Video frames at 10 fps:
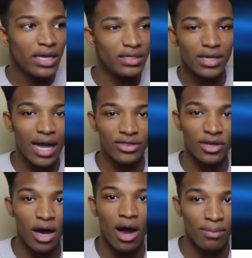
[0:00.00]
He's got
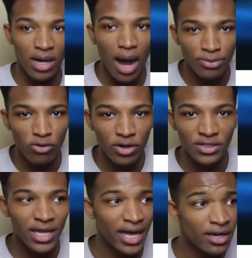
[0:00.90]
the um, copter on
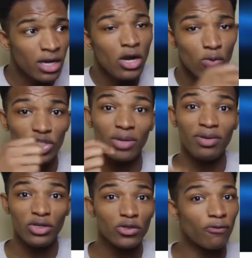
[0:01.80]
his head, which can
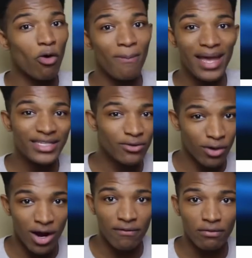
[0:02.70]
be used for amazing
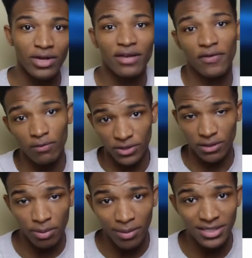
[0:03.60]
recovery if he was
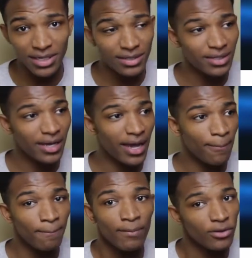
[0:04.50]
implemented into the
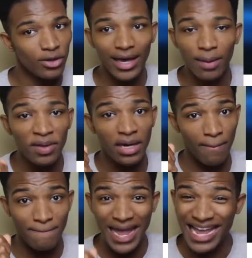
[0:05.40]
game. And that could be an
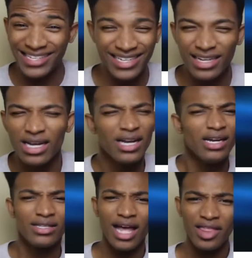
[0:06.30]
amazing.
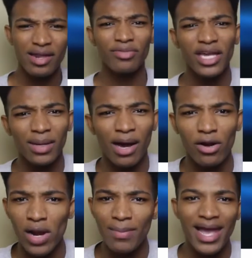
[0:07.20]
Now that I'm thinking
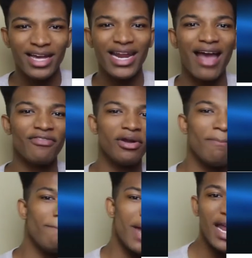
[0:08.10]
about it, Rayman could have an
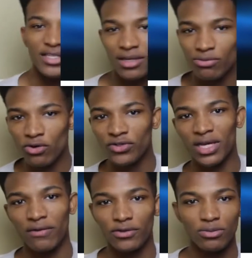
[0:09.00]
amazing
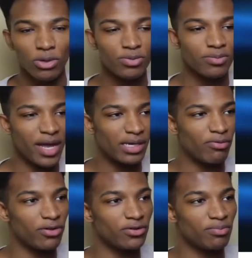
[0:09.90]
moveset for Super Smash
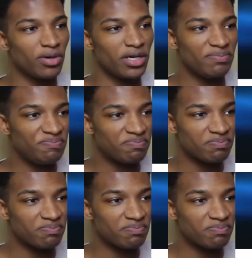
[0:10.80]
Brothers, but